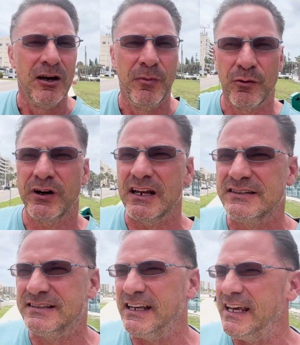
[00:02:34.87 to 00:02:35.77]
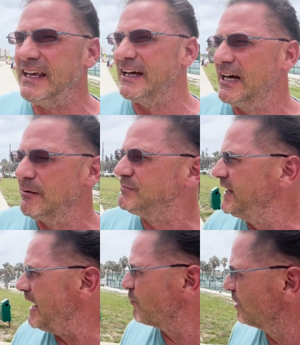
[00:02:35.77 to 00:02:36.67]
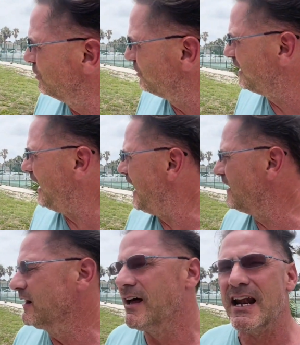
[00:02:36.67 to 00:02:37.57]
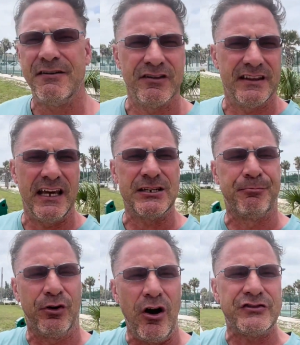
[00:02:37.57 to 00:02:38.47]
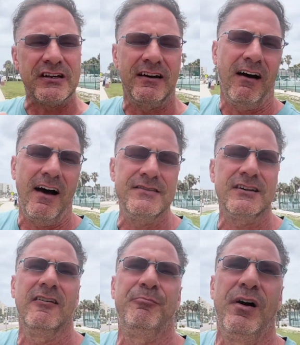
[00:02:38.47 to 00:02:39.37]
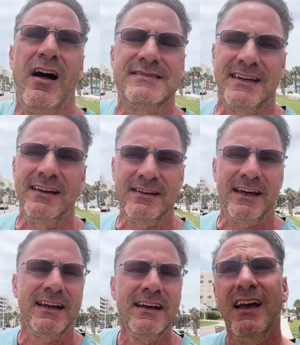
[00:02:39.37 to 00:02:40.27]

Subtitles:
But we're going to see, today we're going to look at a lot of different things, pros and cons of Ponce Inlet.